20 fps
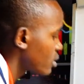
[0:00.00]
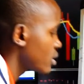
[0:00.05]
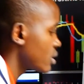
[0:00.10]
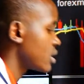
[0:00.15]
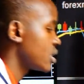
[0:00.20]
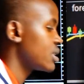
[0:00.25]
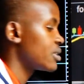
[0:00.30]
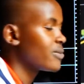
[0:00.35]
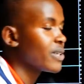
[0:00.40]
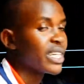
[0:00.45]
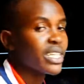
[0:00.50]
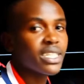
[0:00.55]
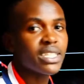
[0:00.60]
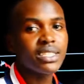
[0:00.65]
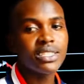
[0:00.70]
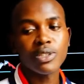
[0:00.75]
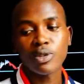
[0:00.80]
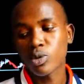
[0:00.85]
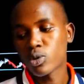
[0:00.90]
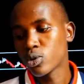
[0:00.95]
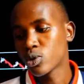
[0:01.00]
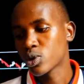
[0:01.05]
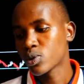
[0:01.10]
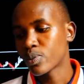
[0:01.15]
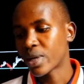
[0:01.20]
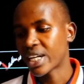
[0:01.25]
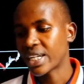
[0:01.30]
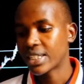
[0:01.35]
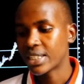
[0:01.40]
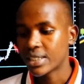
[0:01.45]
It is very easy to lose
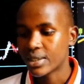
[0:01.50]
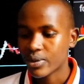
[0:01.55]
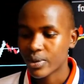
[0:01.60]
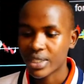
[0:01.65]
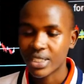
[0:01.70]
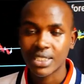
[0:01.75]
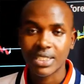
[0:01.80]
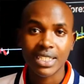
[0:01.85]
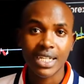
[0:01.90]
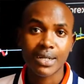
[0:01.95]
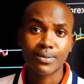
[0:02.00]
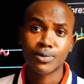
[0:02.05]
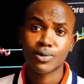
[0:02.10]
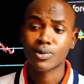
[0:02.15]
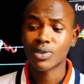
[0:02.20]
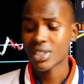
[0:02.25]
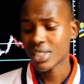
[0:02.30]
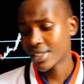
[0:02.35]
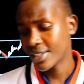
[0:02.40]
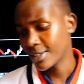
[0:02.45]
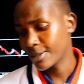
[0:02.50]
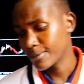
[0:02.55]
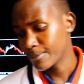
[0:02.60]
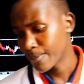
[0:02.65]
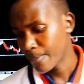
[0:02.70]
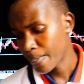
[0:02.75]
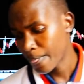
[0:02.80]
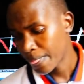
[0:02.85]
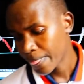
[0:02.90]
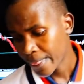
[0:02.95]
money when it comes to trading.
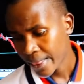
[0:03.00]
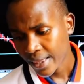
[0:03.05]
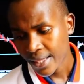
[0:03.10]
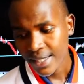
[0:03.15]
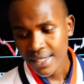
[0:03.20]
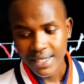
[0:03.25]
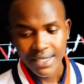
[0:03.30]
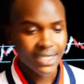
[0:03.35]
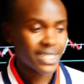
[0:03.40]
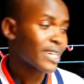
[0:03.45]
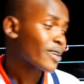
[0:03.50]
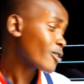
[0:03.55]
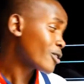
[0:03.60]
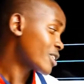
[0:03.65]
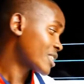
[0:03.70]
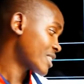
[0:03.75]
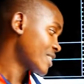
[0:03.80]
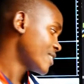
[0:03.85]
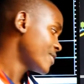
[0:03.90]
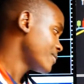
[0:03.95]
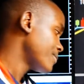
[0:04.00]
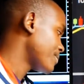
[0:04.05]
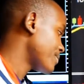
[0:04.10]
Secondly,